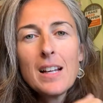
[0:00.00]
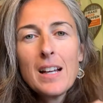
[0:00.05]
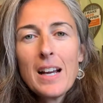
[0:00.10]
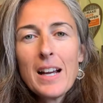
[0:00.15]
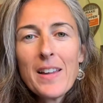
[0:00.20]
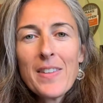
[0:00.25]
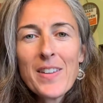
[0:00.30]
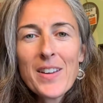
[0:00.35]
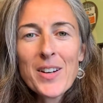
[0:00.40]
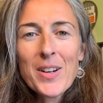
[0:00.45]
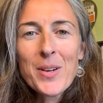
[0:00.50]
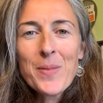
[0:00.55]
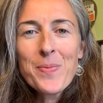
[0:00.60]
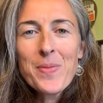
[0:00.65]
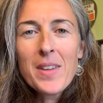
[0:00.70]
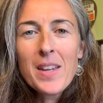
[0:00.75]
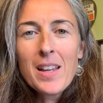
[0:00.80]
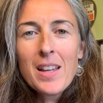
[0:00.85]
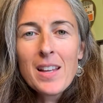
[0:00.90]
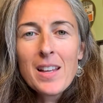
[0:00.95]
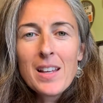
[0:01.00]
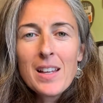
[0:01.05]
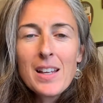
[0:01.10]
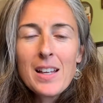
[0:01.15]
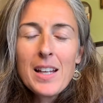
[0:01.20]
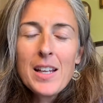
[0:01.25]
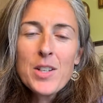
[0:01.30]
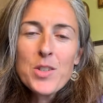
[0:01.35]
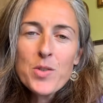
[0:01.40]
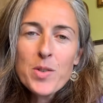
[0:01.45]
Hi there,
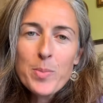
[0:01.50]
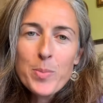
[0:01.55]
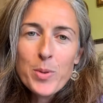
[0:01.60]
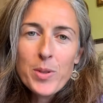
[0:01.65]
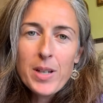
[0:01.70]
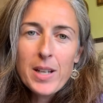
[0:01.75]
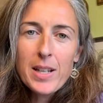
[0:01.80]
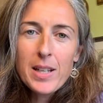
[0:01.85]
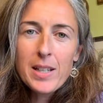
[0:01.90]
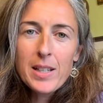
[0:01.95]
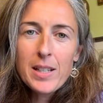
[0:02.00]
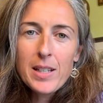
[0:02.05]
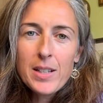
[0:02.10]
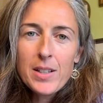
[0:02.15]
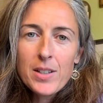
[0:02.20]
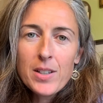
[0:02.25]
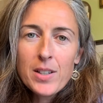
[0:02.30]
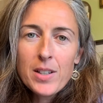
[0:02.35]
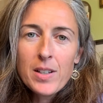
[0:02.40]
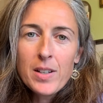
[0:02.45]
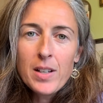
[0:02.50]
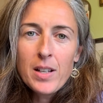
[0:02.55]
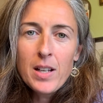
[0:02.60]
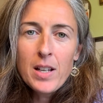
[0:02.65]
Andrea Bordenka here.